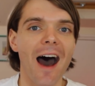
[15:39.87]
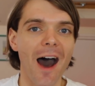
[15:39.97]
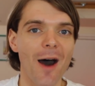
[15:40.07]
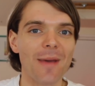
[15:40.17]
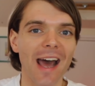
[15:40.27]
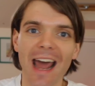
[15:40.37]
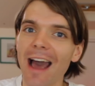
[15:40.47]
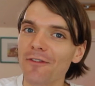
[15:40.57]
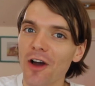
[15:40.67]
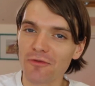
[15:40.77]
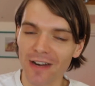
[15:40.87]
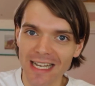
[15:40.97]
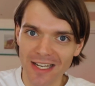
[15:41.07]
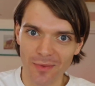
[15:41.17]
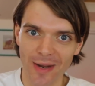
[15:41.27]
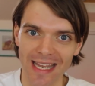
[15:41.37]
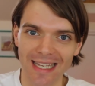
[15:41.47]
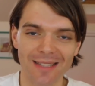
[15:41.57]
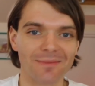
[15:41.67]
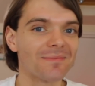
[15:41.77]
Um, and have a really good
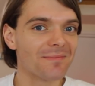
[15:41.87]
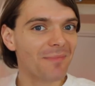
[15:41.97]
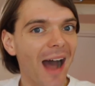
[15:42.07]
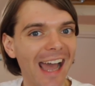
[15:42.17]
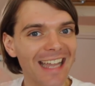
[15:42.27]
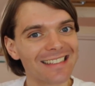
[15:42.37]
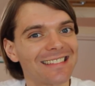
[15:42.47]
week. Bye.